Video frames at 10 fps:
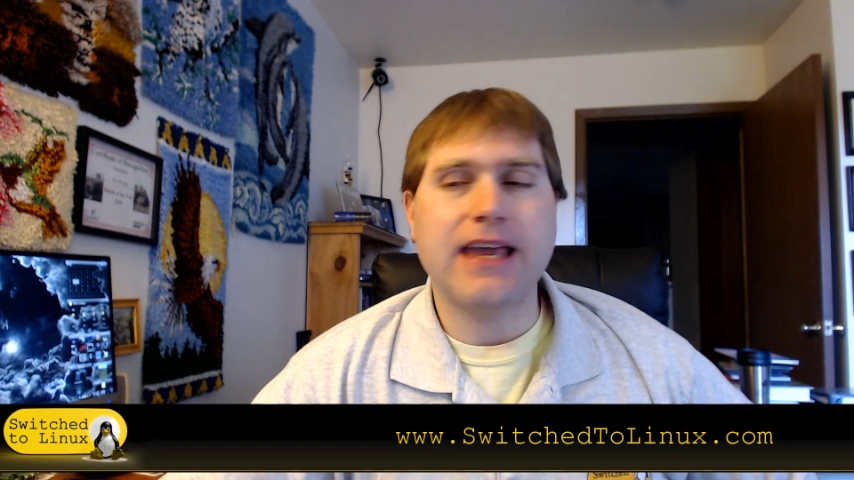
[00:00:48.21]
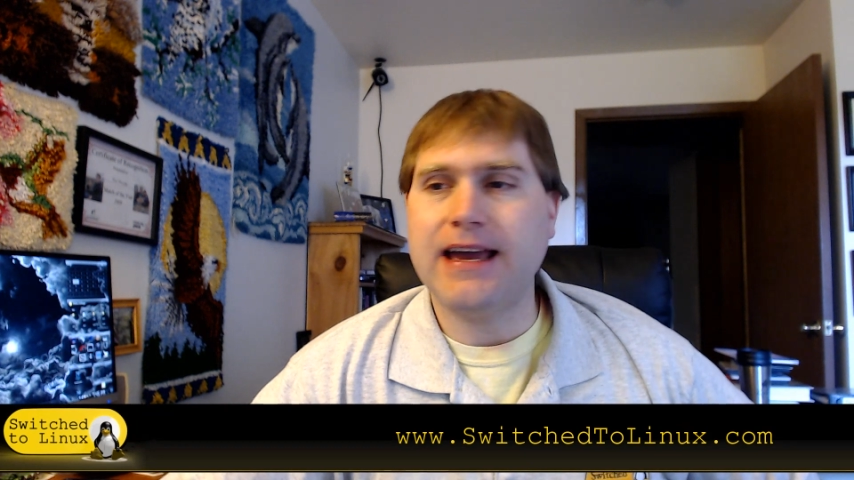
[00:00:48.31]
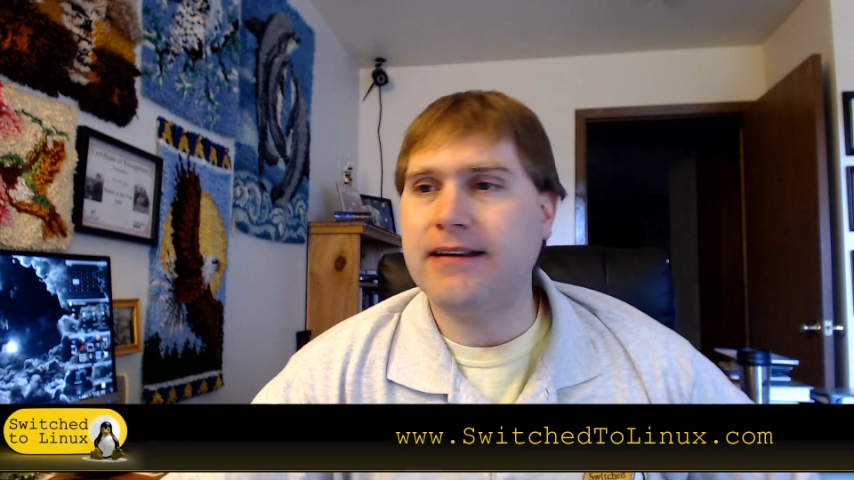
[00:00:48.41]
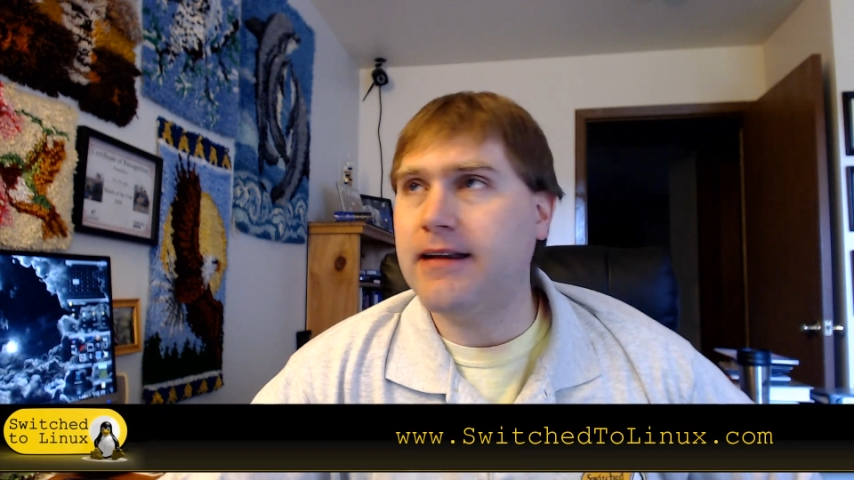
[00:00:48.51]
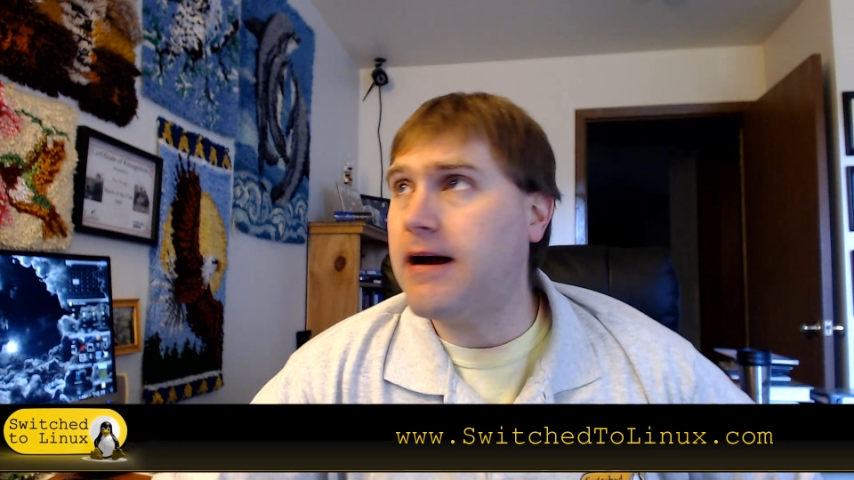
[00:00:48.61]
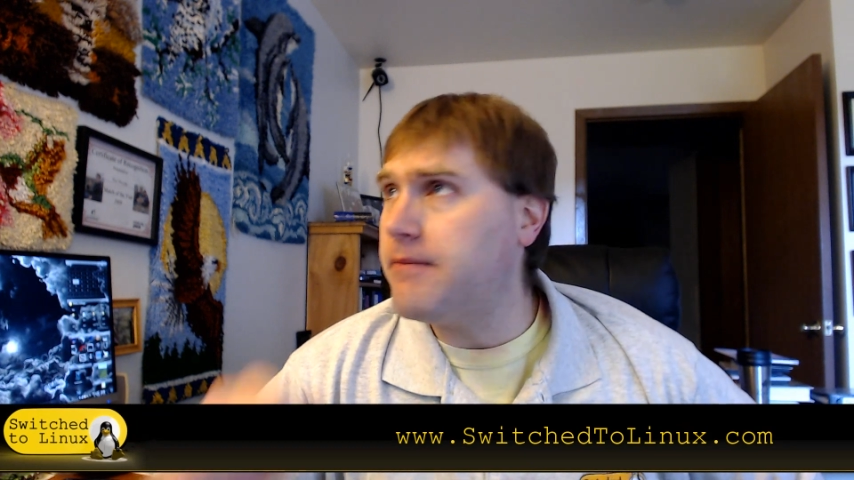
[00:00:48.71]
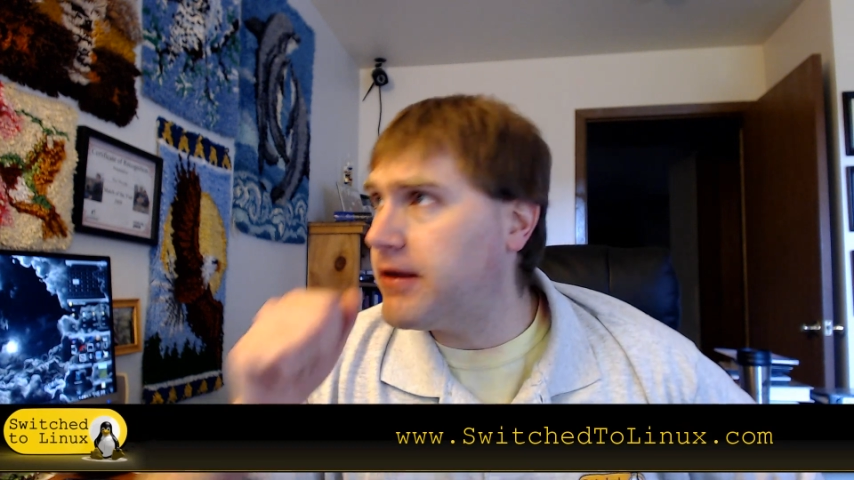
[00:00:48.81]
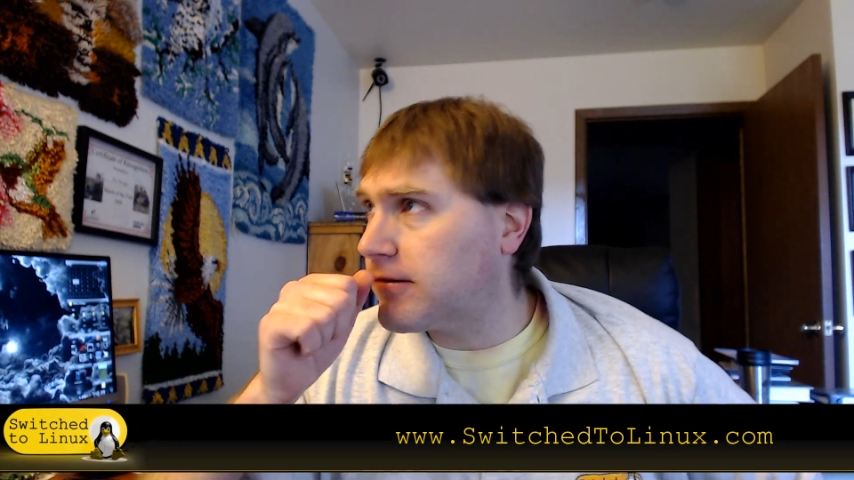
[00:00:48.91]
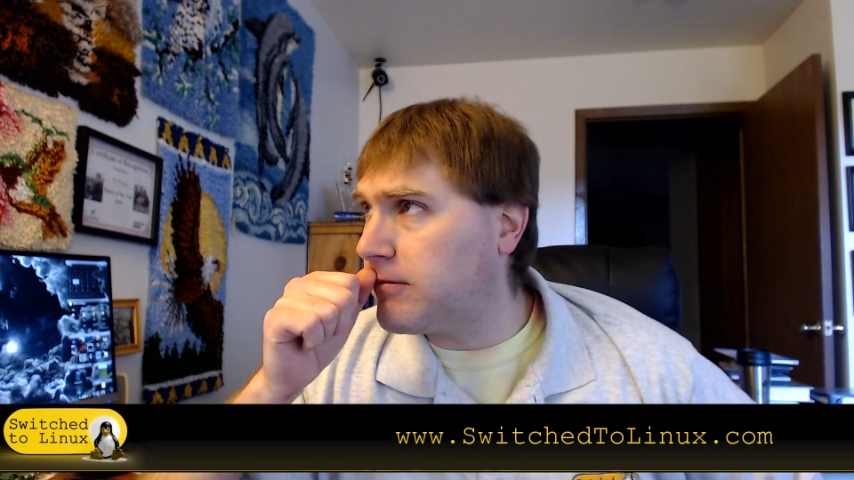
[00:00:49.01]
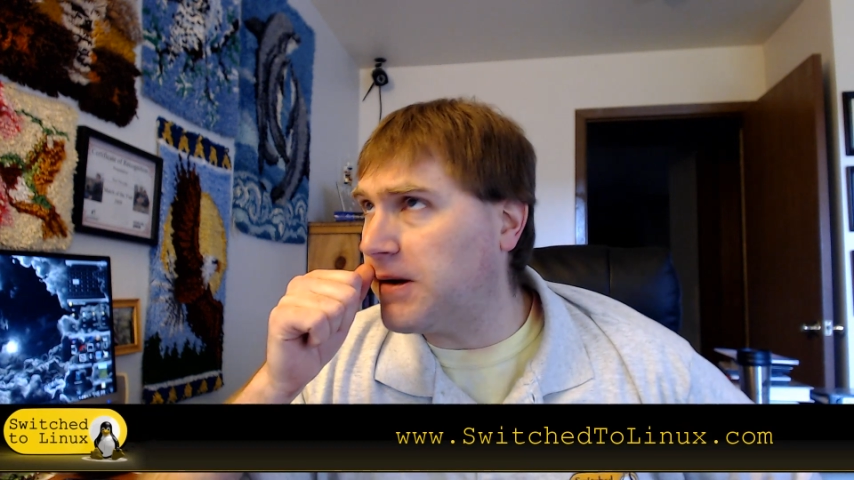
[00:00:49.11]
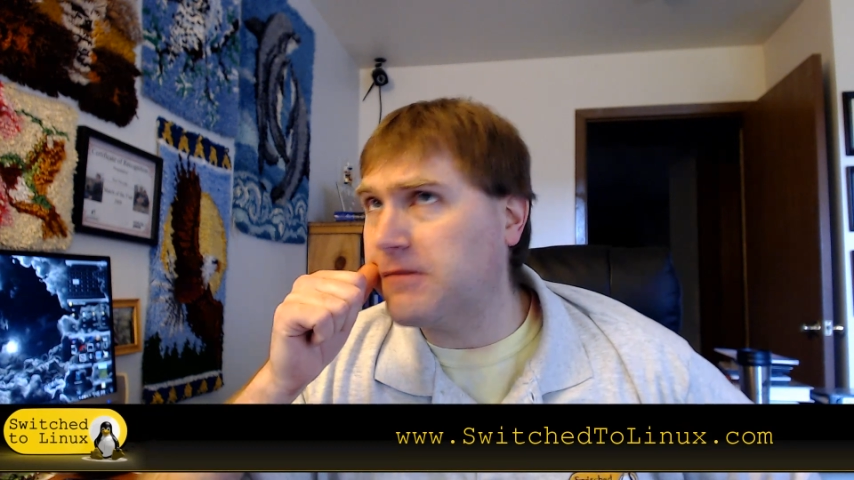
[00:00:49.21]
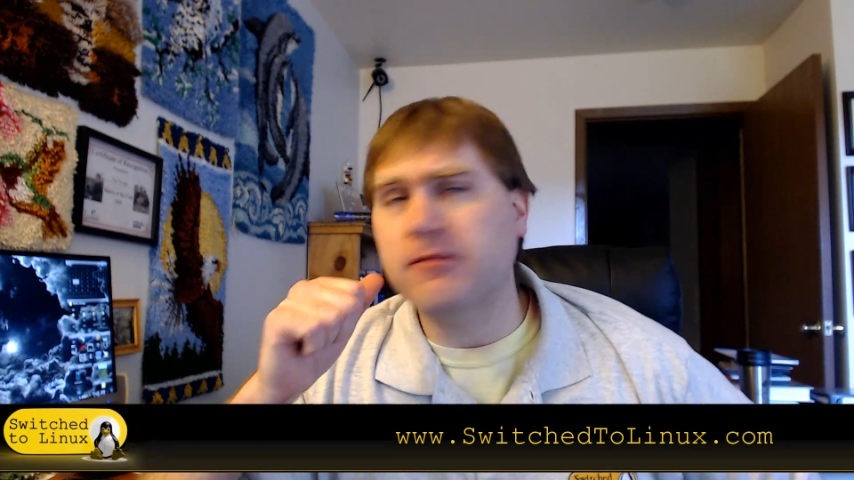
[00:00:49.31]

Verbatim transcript: And um, this was,